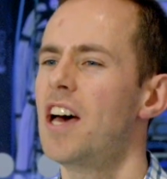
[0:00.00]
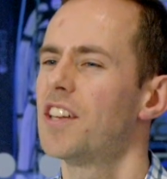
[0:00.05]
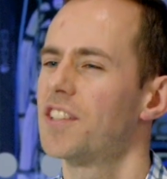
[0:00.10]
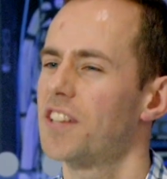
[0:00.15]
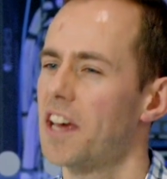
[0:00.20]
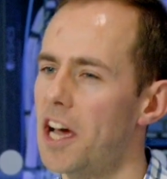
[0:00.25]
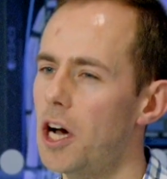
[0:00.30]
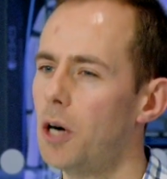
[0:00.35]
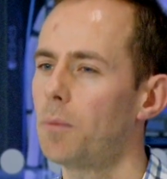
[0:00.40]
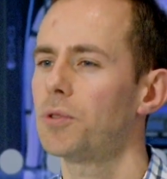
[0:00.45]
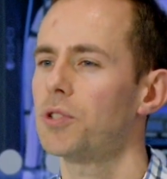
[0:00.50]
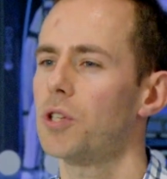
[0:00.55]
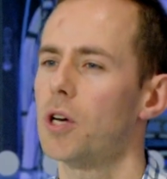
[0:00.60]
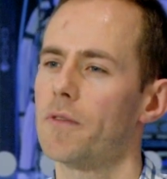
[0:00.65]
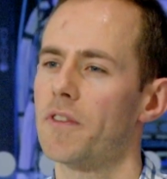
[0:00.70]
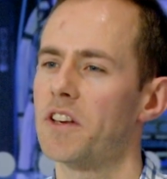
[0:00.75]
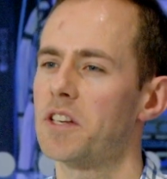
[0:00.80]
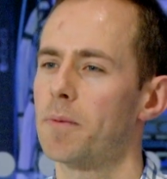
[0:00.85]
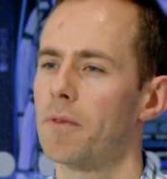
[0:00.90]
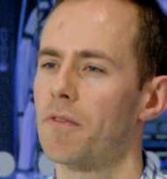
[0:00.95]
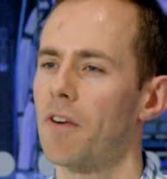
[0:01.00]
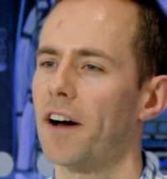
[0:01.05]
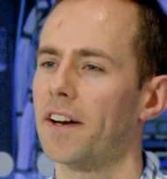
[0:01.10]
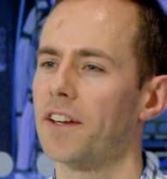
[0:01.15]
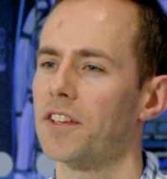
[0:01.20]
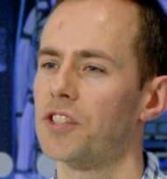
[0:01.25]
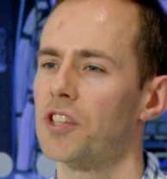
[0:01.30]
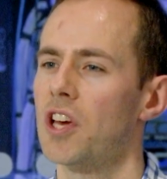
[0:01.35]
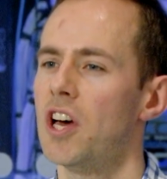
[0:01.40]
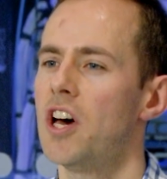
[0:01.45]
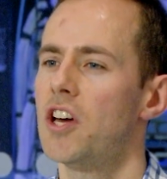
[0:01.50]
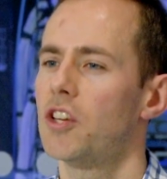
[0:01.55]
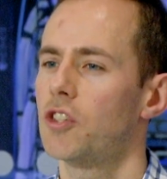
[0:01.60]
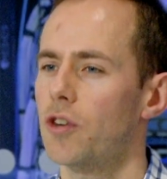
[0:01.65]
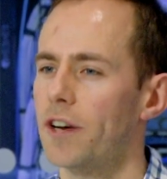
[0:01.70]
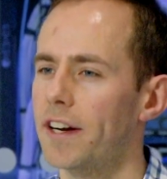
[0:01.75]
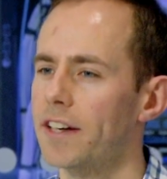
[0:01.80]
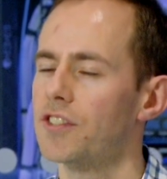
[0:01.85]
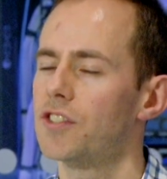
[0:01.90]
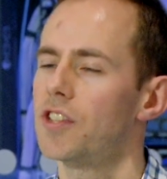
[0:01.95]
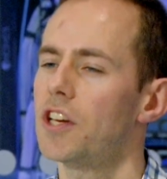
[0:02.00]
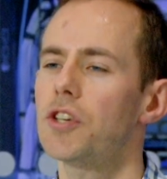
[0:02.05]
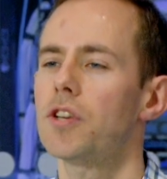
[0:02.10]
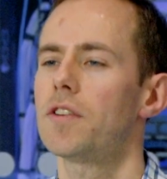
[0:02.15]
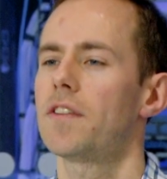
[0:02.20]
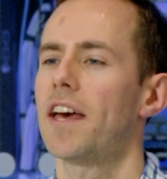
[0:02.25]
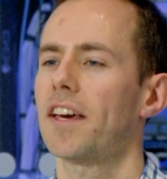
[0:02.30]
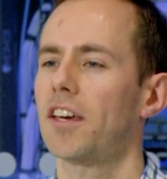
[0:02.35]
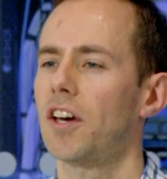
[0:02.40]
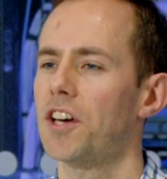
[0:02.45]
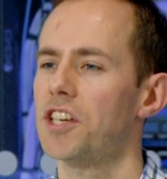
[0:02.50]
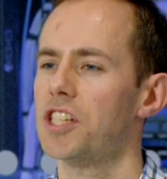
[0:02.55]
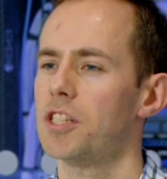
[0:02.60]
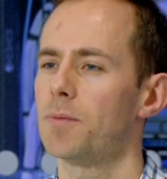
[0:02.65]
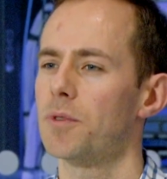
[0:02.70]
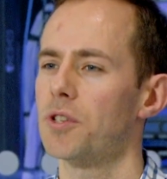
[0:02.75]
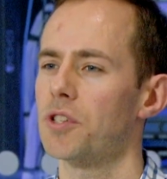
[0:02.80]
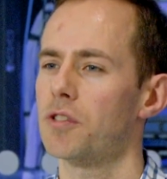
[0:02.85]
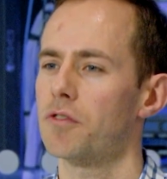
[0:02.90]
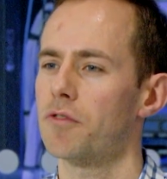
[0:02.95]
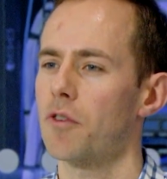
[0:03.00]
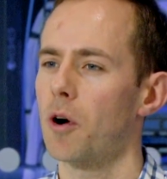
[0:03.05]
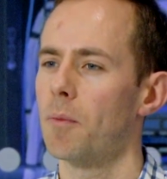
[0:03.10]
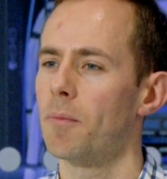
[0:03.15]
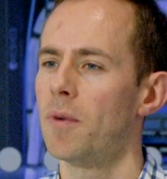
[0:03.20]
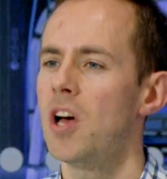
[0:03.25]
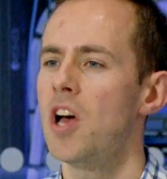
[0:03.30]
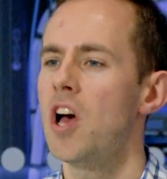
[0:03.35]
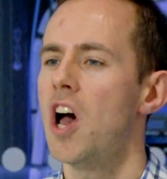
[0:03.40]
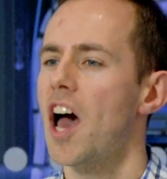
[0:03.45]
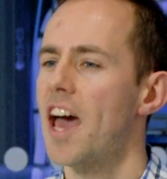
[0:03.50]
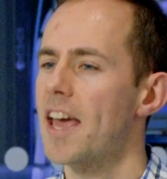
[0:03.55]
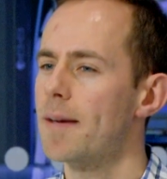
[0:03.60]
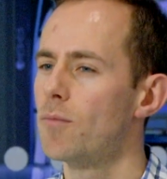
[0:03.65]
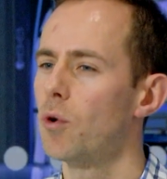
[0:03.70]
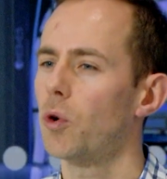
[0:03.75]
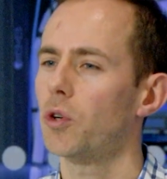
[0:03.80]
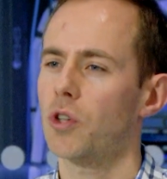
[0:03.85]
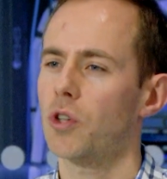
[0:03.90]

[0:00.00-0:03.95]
to help service providers transition their customers from a more